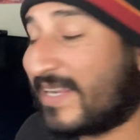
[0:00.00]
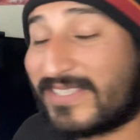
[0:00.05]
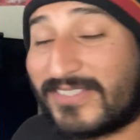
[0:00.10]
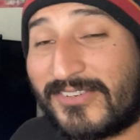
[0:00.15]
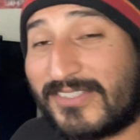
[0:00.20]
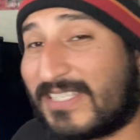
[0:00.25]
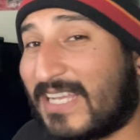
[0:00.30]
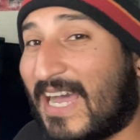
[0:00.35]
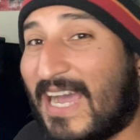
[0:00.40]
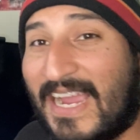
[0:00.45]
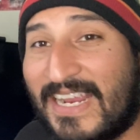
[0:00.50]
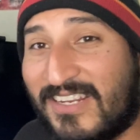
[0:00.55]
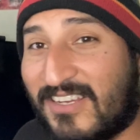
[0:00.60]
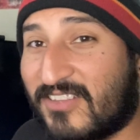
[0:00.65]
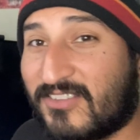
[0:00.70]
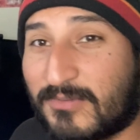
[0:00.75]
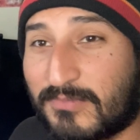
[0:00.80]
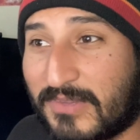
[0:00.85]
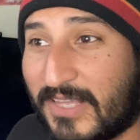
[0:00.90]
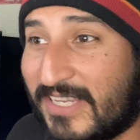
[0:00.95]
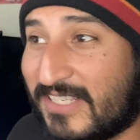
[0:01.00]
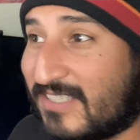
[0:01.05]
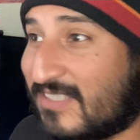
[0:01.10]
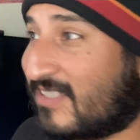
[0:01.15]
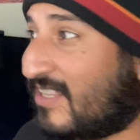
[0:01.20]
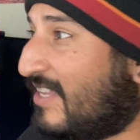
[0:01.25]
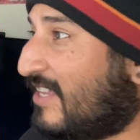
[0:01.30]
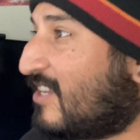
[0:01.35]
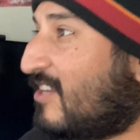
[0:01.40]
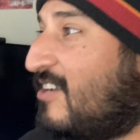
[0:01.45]
are tied to other places,
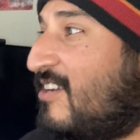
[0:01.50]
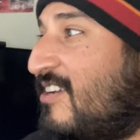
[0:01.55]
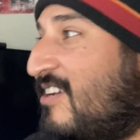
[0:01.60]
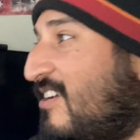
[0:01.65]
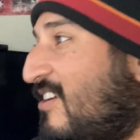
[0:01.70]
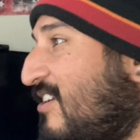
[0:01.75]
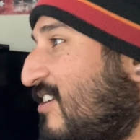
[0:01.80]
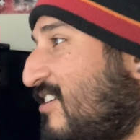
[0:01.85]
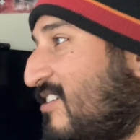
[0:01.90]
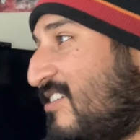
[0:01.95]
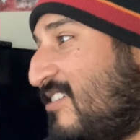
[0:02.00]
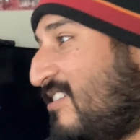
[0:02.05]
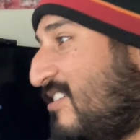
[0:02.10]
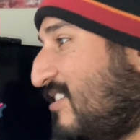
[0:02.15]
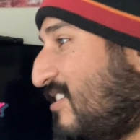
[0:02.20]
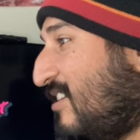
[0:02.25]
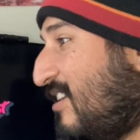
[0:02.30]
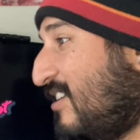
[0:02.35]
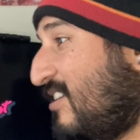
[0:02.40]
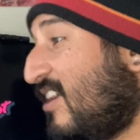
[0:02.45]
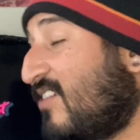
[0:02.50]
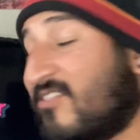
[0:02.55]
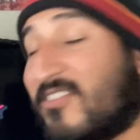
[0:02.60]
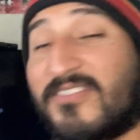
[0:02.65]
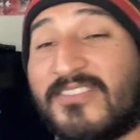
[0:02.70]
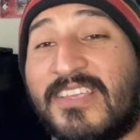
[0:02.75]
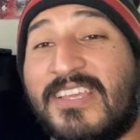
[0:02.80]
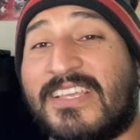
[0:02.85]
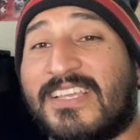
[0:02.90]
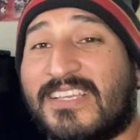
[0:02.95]
like another
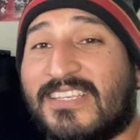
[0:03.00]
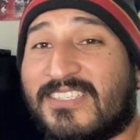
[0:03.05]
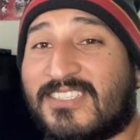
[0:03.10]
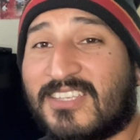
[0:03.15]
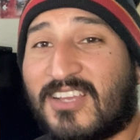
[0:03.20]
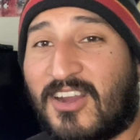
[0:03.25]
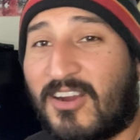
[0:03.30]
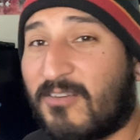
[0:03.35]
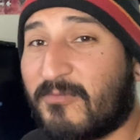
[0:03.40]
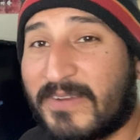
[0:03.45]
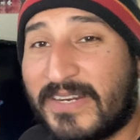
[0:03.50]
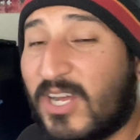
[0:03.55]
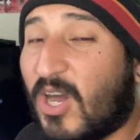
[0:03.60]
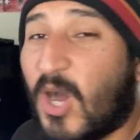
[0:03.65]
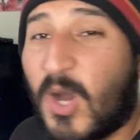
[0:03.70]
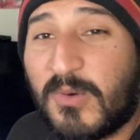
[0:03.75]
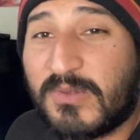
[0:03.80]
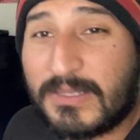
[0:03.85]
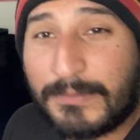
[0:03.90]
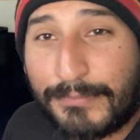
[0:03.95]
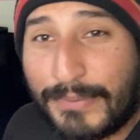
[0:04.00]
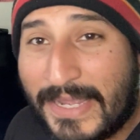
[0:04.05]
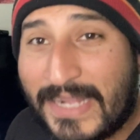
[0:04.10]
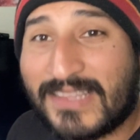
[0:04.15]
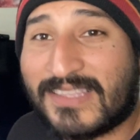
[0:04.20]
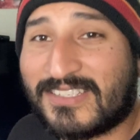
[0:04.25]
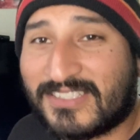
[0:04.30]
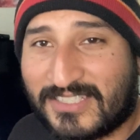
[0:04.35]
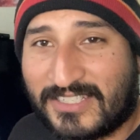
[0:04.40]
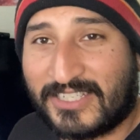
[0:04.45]
thing is we don't own the
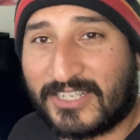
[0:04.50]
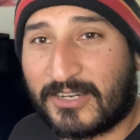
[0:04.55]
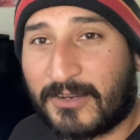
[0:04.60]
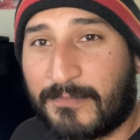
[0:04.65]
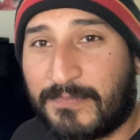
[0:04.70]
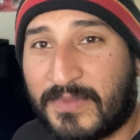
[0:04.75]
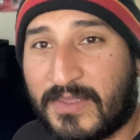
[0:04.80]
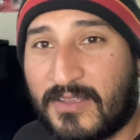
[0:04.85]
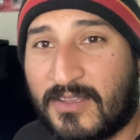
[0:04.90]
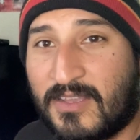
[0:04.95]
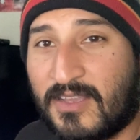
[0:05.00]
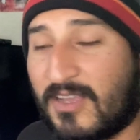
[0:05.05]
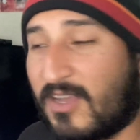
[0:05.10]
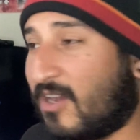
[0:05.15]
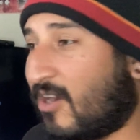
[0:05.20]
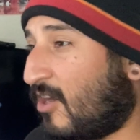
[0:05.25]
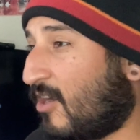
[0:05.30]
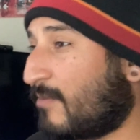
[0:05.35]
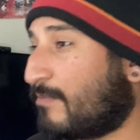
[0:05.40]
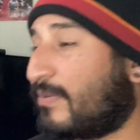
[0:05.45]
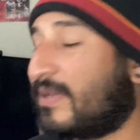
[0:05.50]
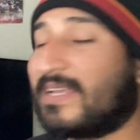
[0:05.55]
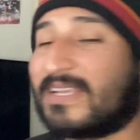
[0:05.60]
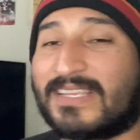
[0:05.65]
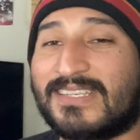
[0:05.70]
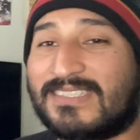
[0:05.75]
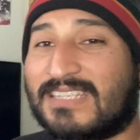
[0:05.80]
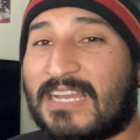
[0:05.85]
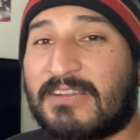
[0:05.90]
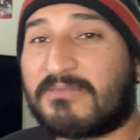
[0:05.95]
pick this year. Our
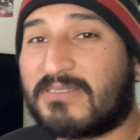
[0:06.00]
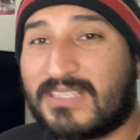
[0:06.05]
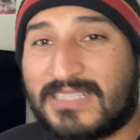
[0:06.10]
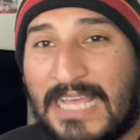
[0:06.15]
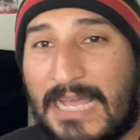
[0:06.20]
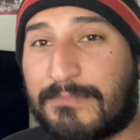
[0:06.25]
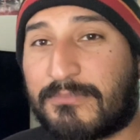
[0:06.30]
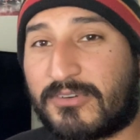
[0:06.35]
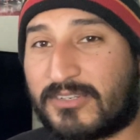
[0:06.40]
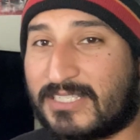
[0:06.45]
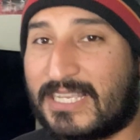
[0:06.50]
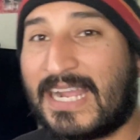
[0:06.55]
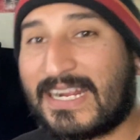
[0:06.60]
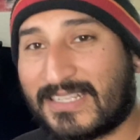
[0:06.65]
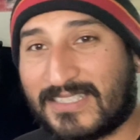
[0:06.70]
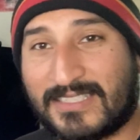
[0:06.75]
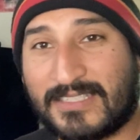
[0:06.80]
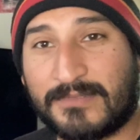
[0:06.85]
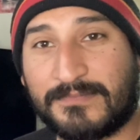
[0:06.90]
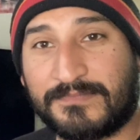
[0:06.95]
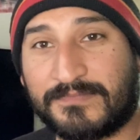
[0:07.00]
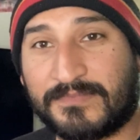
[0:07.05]
pick is not really that protected.